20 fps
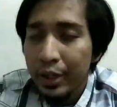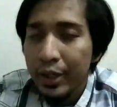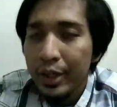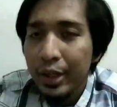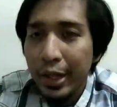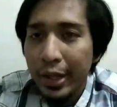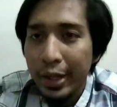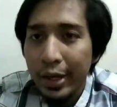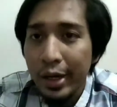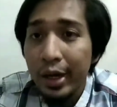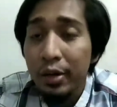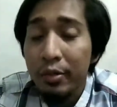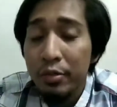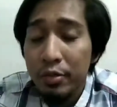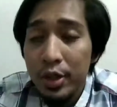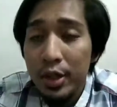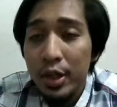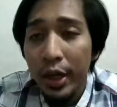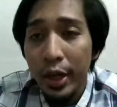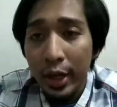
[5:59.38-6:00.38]
Then
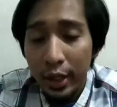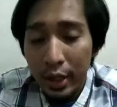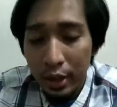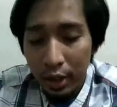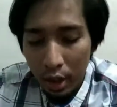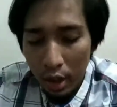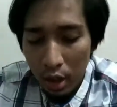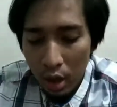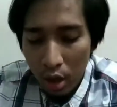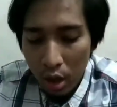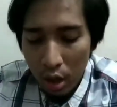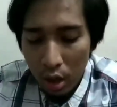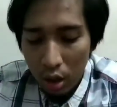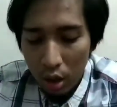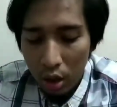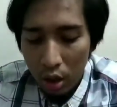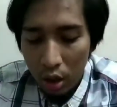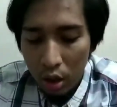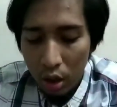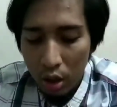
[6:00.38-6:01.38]
after that,
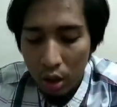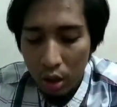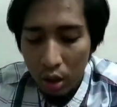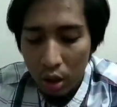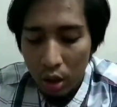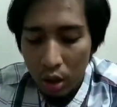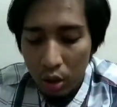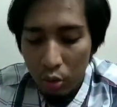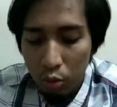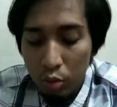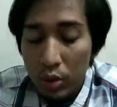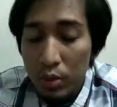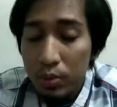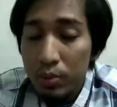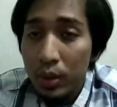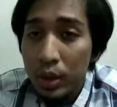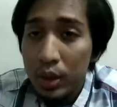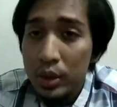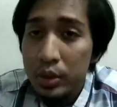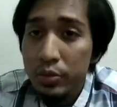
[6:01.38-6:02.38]
we
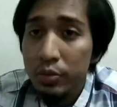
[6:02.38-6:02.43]
must